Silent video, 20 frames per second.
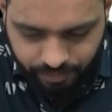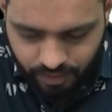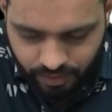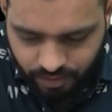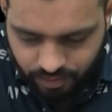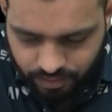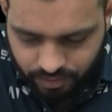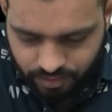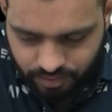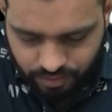
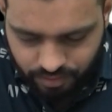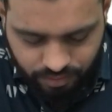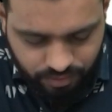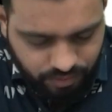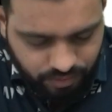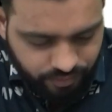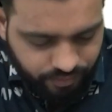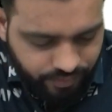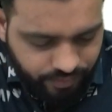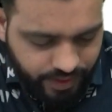So
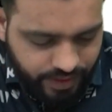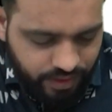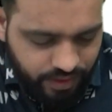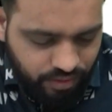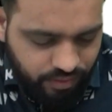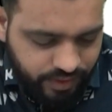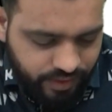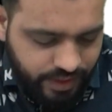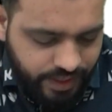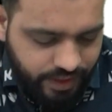when do
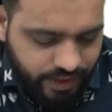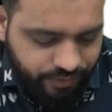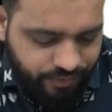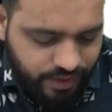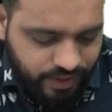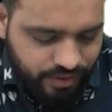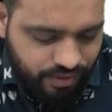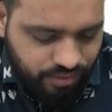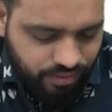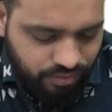we get
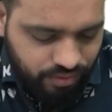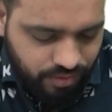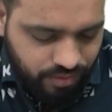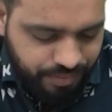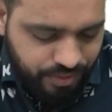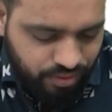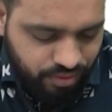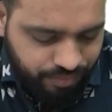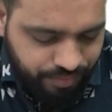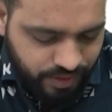festooned
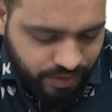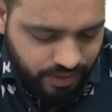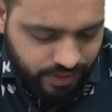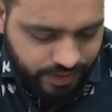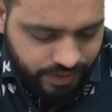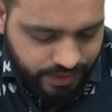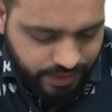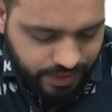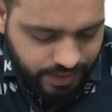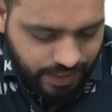pupil?
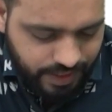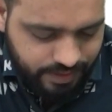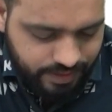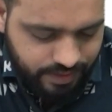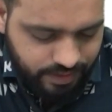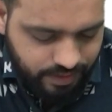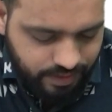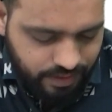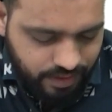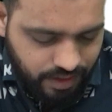It
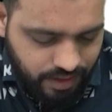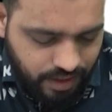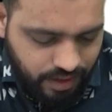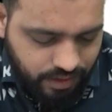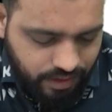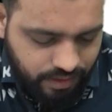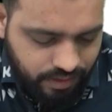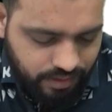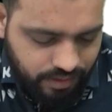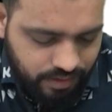classically
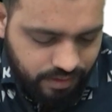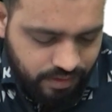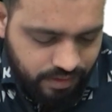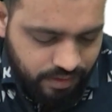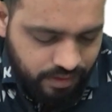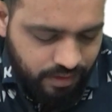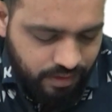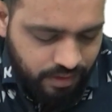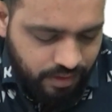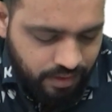occurs
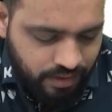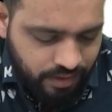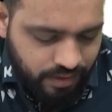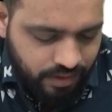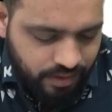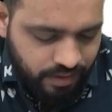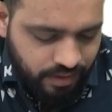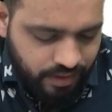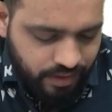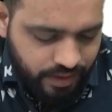
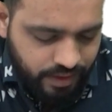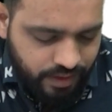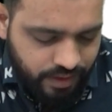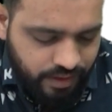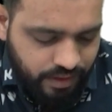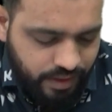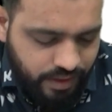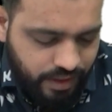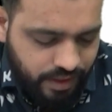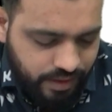in
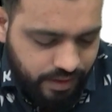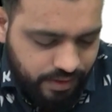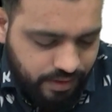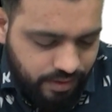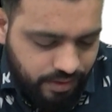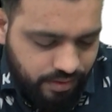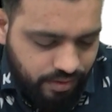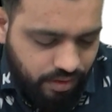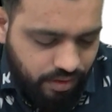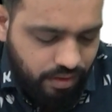
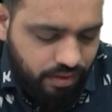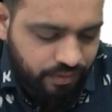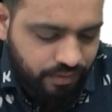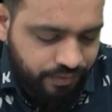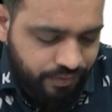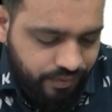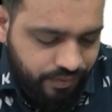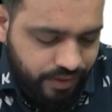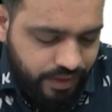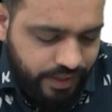cases of
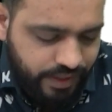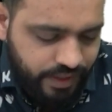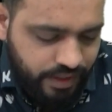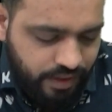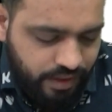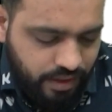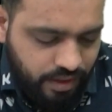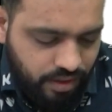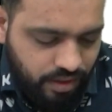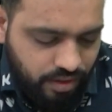
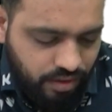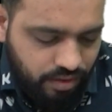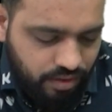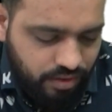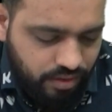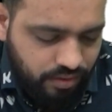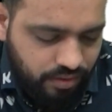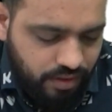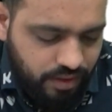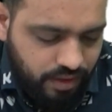
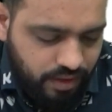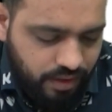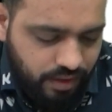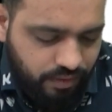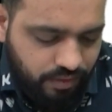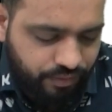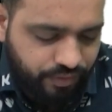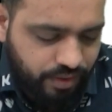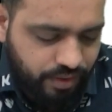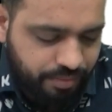intraocular
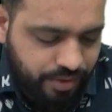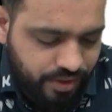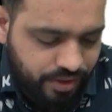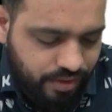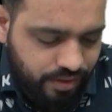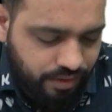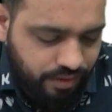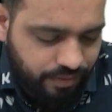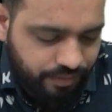inflammation.